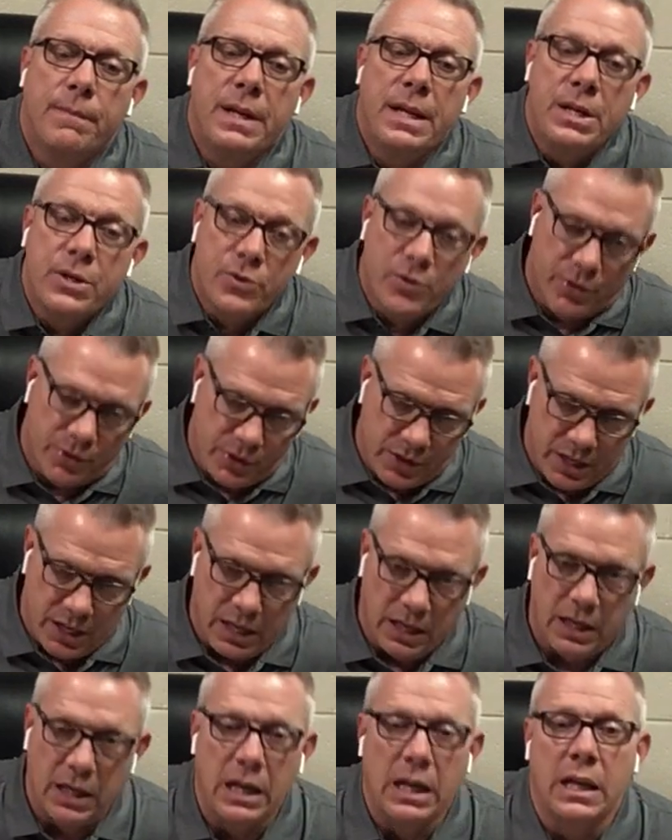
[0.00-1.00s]
interesting
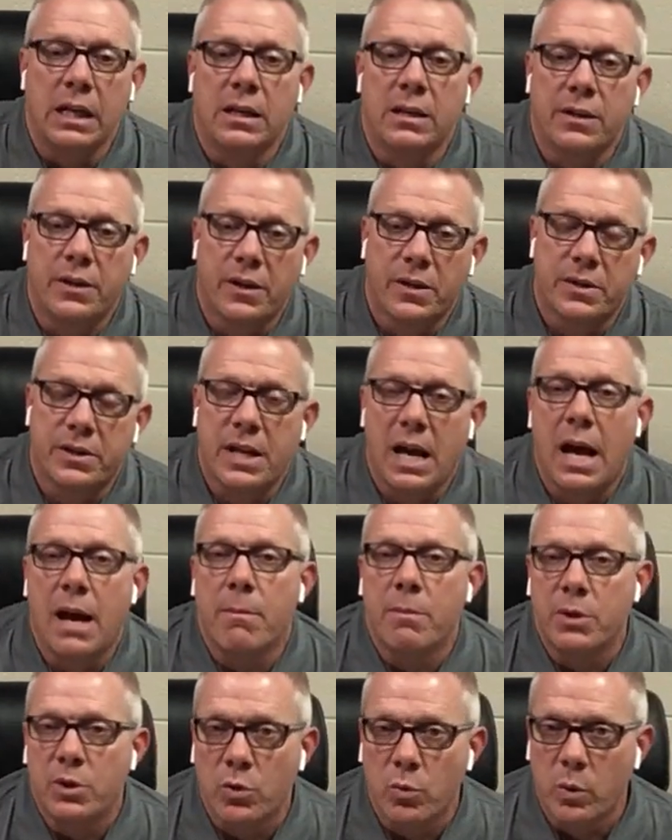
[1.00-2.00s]
in their
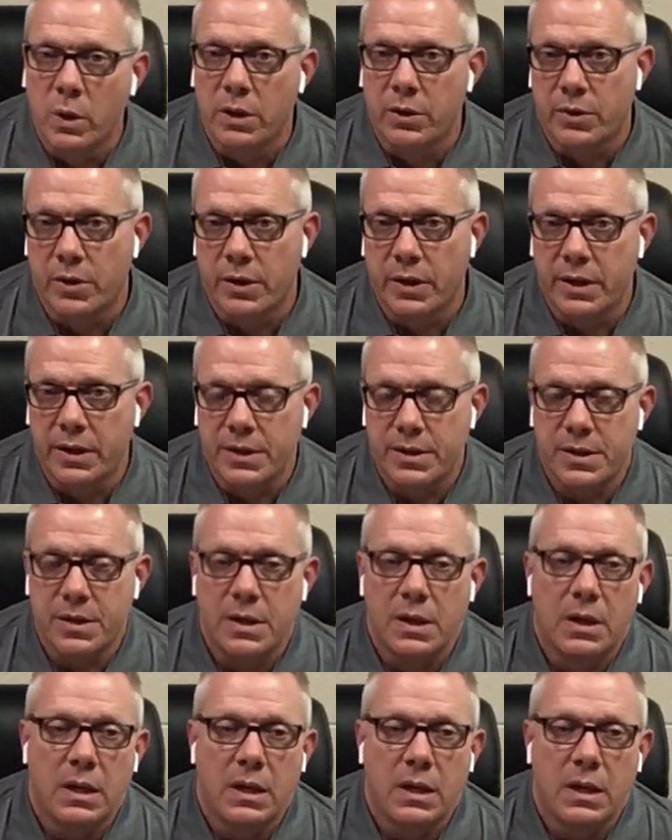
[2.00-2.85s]
time in the wilderness.